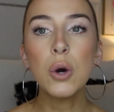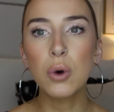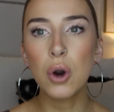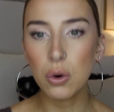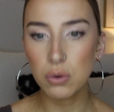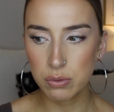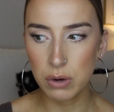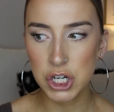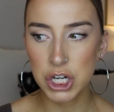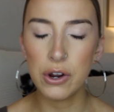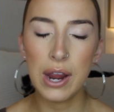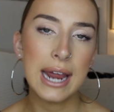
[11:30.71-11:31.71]
We're always
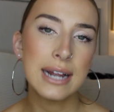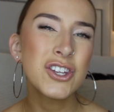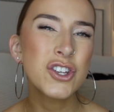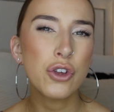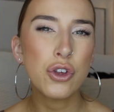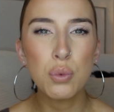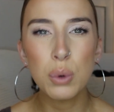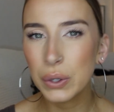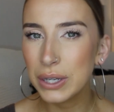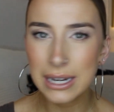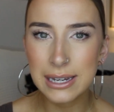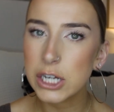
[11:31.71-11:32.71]
washing our hands. So you
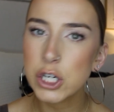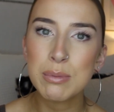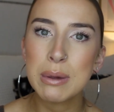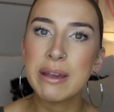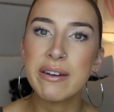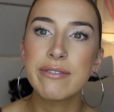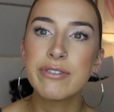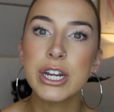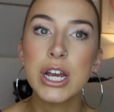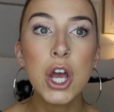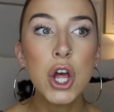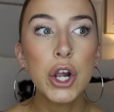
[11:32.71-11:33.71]
will need a touch up maybe every